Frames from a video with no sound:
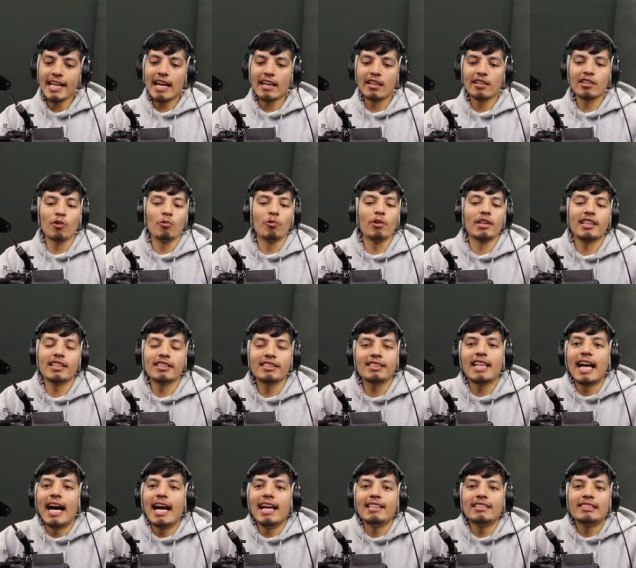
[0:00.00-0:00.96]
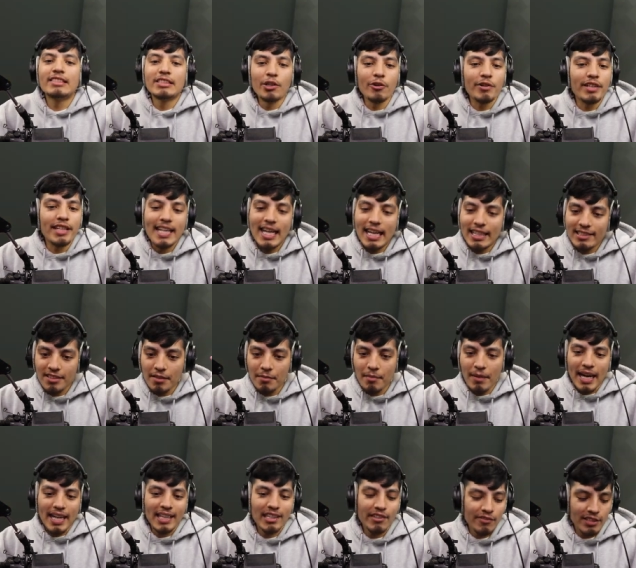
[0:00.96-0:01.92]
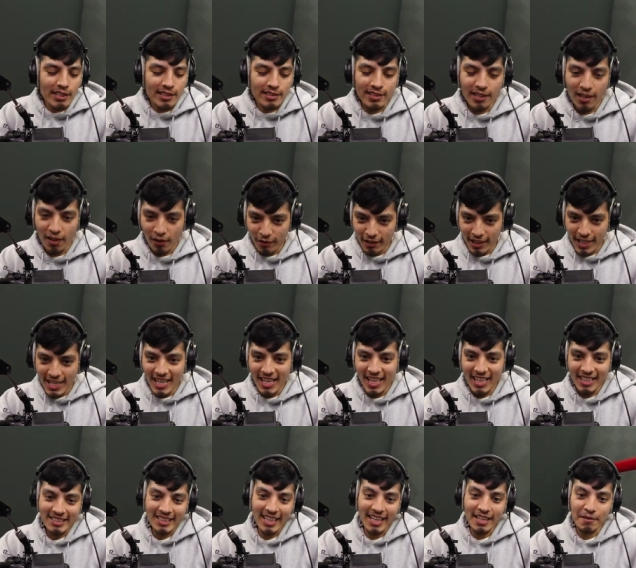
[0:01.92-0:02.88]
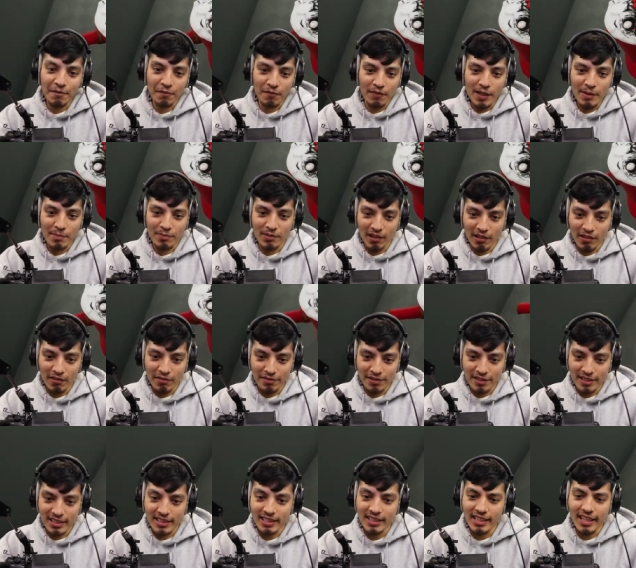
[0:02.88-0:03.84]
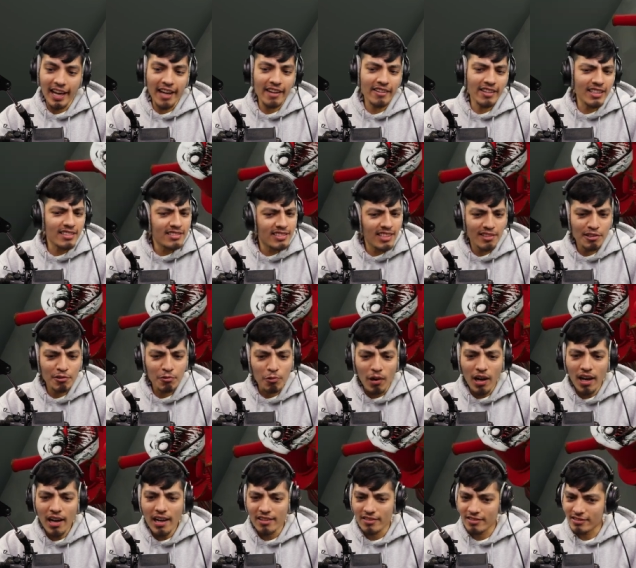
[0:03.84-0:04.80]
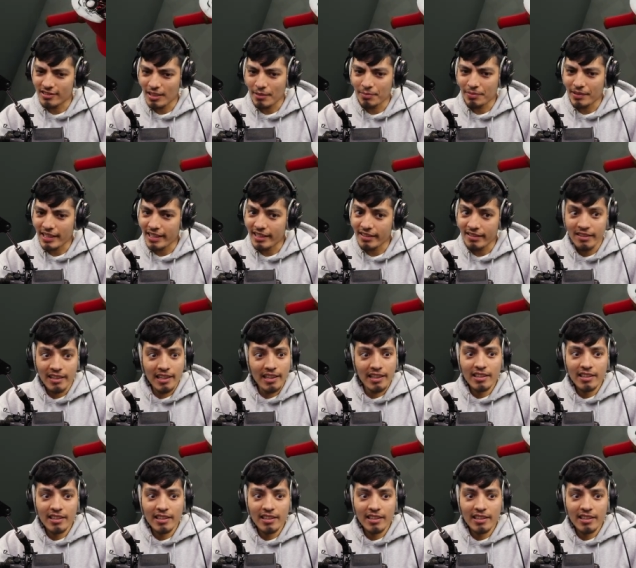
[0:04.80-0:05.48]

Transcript: I don't know what this guy is doing. He has a mind of its own. He's like flipped over and now he's in the wall or something.